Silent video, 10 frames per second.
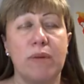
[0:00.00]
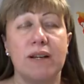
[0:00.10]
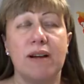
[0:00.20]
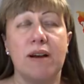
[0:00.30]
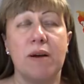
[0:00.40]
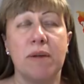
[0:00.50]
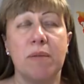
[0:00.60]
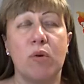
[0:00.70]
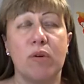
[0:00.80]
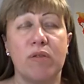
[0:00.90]
becoming
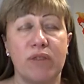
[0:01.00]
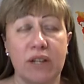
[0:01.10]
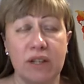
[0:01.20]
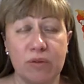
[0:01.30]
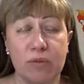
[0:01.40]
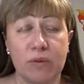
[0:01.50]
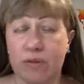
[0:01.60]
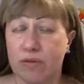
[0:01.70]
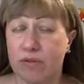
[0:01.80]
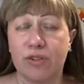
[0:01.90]
more faithful and
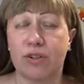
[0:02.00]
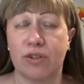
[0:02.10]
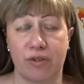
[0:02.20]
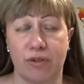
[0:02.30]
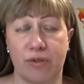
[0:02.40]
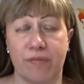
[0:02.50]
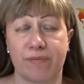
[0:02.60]
fraternal.